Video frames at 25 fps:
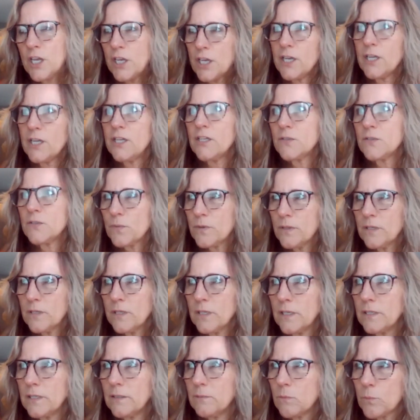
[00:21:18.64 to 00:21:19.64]
It is
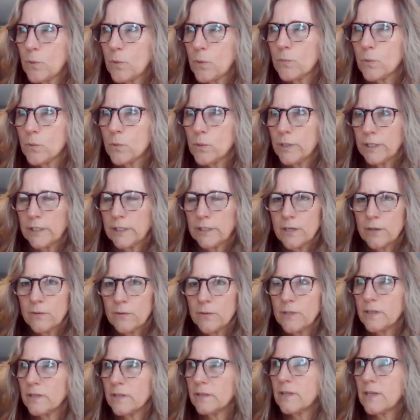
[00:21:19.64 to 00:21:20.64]
really rewarding
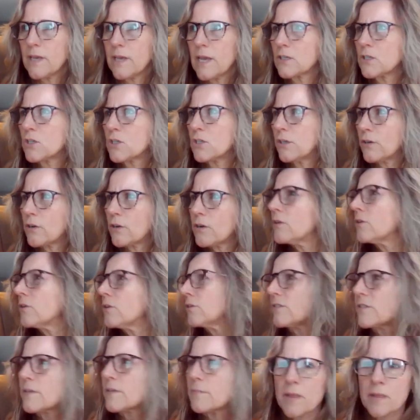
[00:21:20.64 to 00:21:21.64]
knowing that they actually
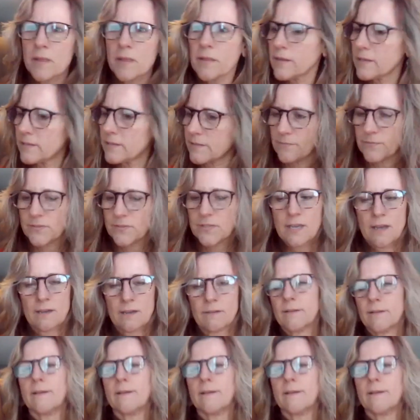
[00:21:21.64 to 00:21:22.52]
heard some of the things I've said.